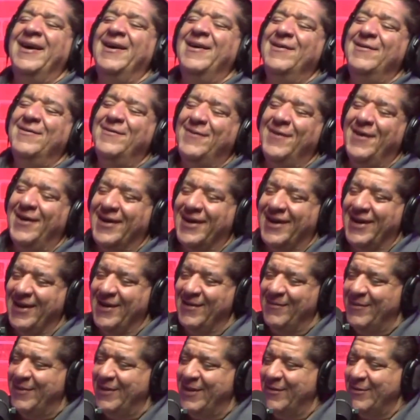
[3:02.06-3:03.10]
Fuck
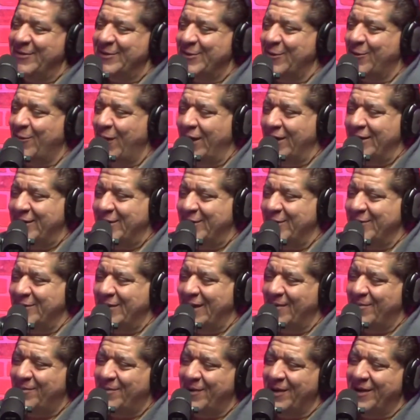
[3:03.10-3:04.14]
him. And there was a white dude
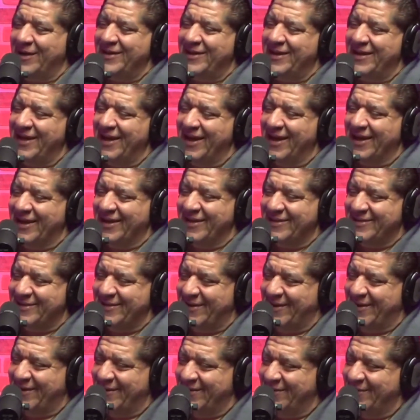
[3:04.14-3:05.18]
that played the air
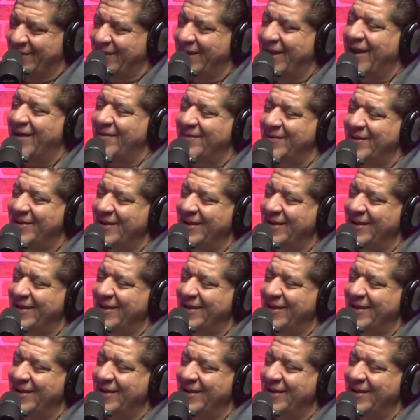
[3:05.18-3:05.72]
guitar. What happened?